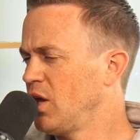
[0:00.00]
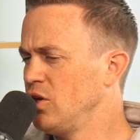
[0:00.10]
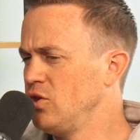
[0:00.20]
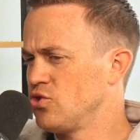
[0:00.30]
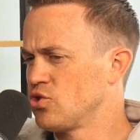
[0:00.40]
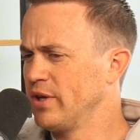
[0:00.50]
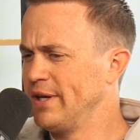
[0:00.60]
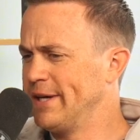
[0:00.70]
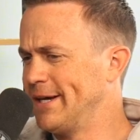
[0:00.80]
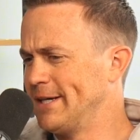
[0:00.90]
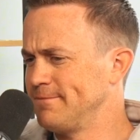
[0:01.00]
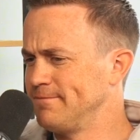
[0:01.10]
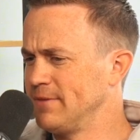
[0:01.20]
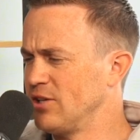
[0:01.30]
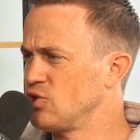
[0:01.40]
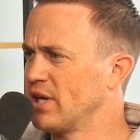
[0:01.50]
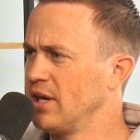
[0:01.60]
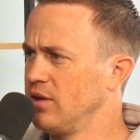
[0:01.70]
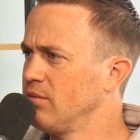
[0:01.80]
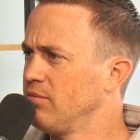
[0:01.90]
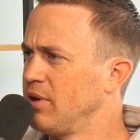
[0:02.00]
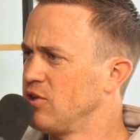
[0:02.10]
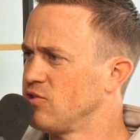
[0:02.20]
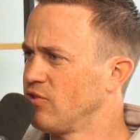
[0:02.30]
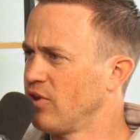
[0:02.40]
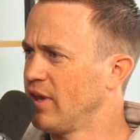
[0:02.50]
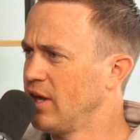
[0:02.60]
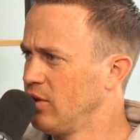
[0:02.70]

How do you usually educate patients on that?